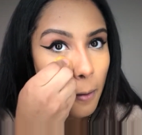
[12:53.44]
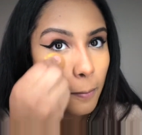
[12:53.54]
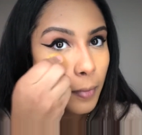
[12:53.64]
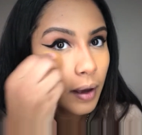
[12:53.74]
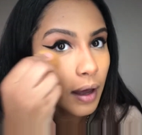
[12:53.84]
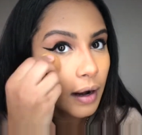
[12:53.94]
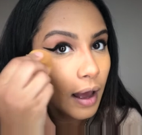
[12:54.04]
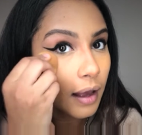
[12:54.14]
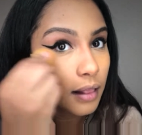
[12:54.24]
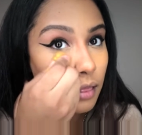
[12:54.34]
Oh my god,
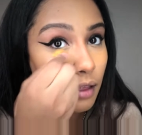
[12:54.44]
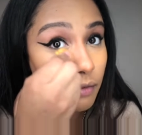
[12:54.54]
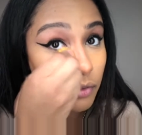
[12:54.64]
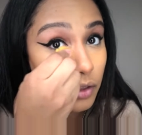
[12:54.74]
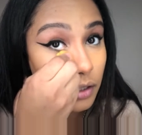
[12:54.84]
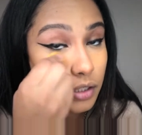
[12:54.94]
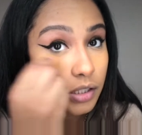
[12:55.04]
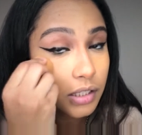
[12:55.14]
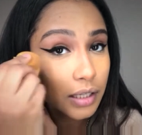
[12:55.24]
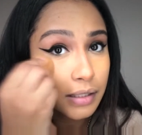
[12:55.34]
I love
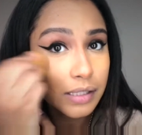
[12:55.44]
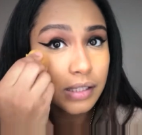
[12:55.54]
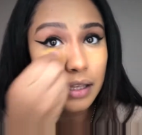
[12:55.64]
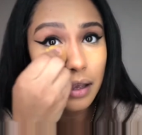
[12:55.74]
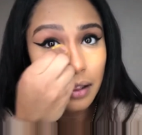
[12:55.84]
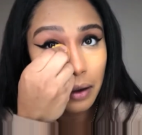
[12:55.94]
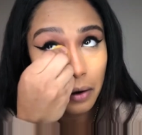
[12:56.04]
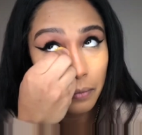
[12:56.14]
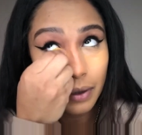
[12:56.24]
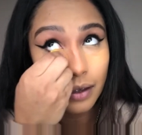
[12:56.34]
this concealer.
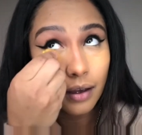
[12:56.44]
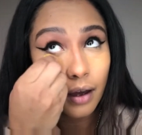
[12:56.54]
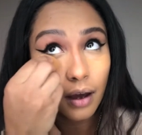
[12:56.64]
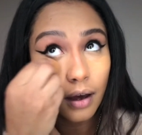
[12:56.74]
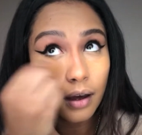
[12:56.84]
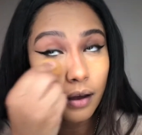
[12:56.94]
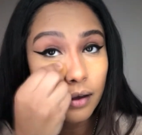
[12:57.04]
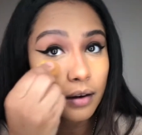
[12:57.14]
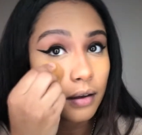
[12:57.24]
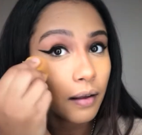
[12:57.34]
Oh my
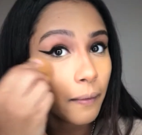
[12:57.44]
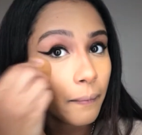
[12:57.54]
god.